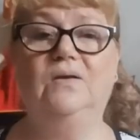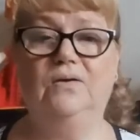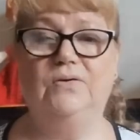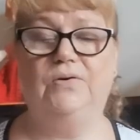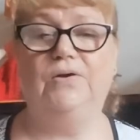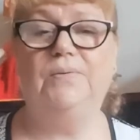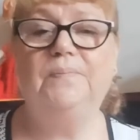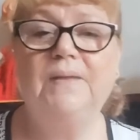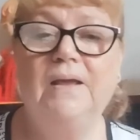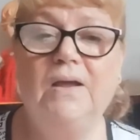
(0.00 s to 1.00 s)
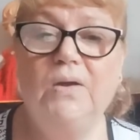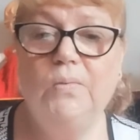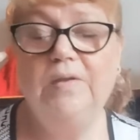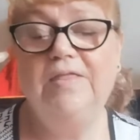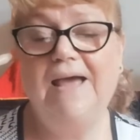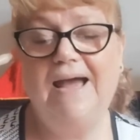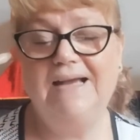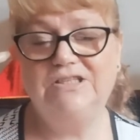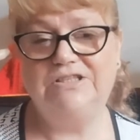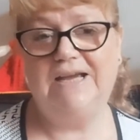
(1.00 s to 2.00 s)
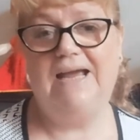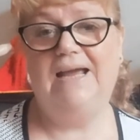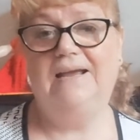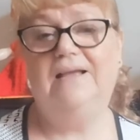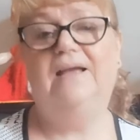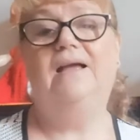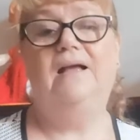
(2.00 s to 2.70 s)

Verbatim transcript: Along group with the hashtag